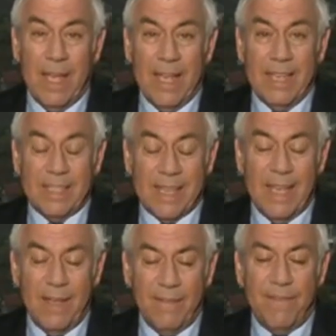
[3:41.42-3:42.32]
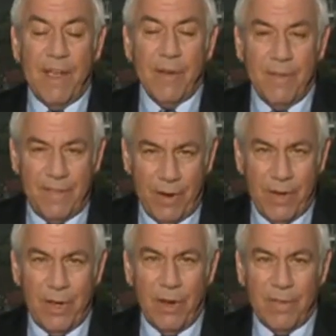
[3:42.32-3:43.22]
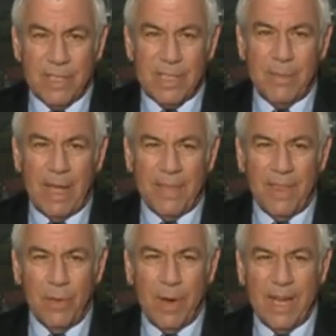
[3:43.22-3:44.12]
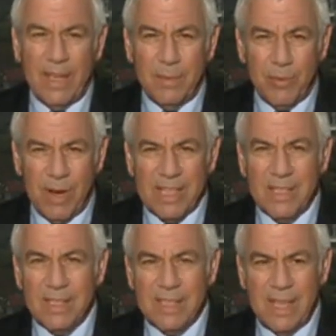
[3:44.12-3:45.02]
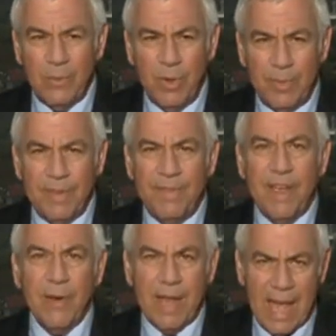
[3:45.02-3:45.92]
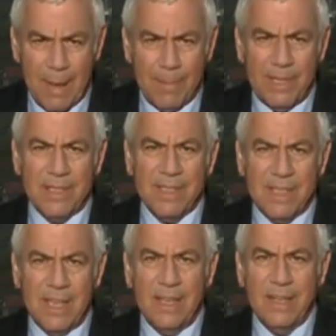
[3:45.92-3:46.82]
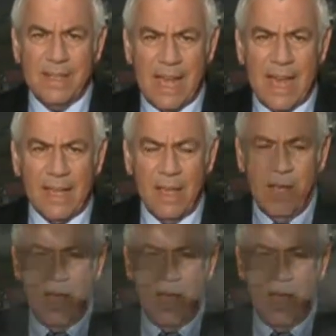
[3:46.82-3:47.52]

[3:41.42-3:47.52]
is very, very nervous about the Iranian presence and would be very happy to see an attack